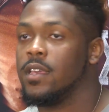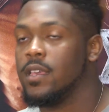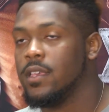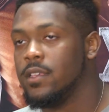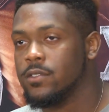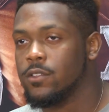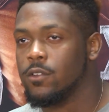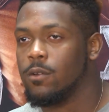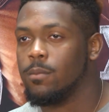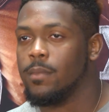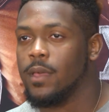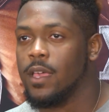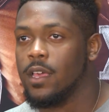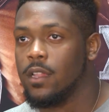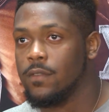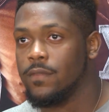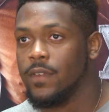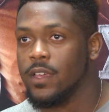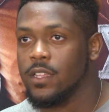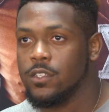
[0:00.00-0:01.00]
He's gonna
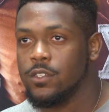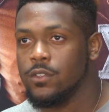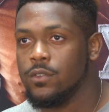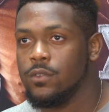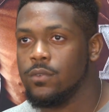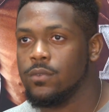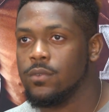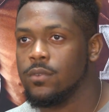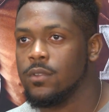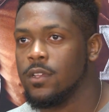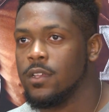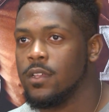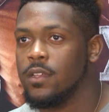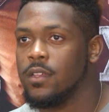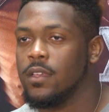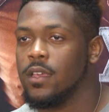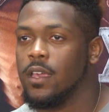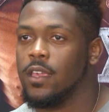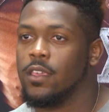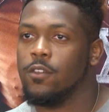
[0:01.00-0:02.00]
elevate you,
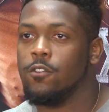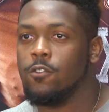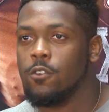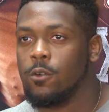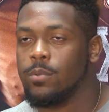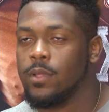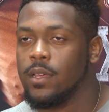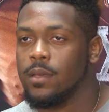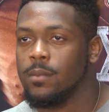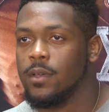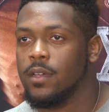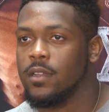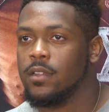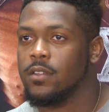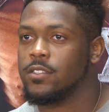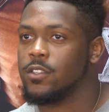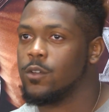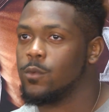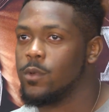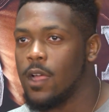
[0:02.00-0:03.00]
and you gonna play
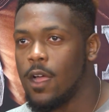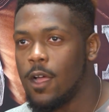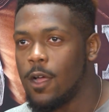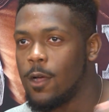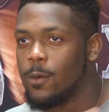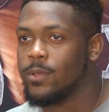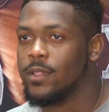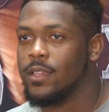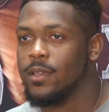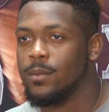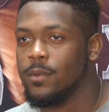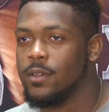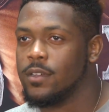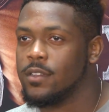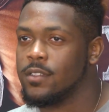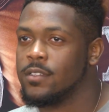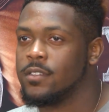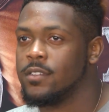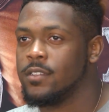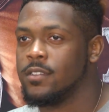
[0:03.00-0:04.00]
better. So we all playing
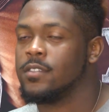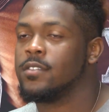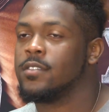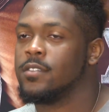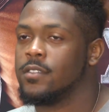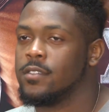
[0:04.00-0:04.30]
better.